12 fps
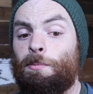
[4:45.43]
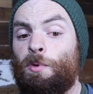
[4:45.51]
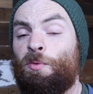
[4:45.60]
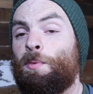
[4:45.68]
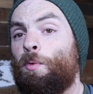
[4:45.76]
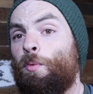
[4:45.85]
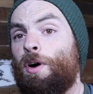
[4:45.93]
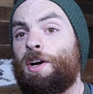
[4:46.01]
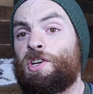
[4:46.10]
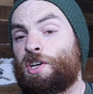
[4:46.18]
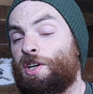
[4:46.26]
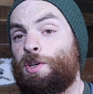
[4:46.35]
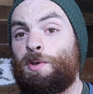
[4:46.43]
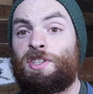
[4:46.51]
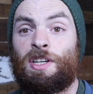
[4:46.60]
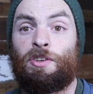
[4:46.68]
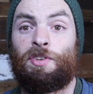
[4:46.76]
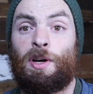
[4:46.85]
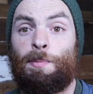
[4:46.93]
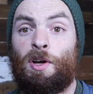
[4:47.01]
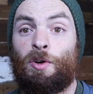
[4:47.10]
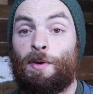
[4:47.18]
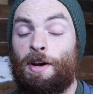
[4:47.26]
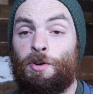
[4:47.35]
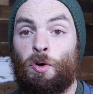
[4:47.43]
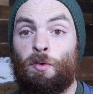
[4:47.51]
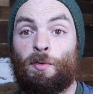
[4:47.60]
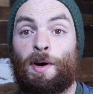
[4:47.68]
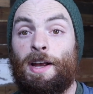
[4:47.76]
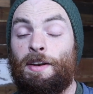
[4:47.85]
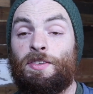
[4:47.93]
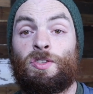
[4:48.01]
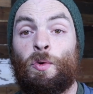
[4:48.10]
Movement 1, you're going to do a single dumbbell ground to overhead.